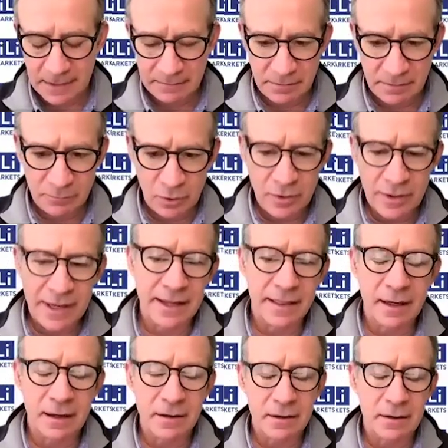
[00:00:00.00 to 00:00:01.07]
looking at
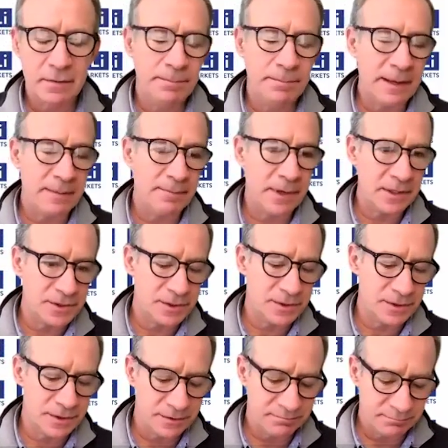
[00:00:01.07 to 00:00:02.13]
the big
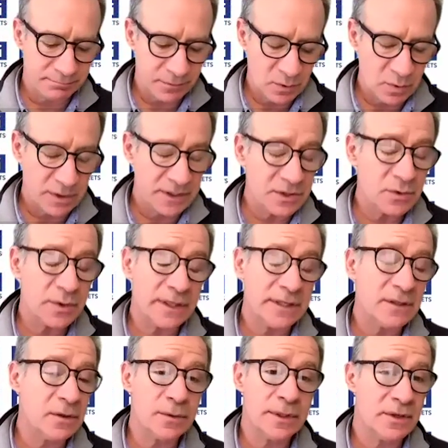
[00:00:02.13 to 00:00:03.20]
picture 2020
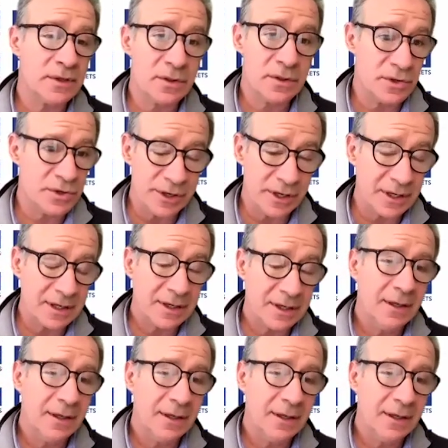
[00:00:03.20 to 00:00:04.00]
to 2030.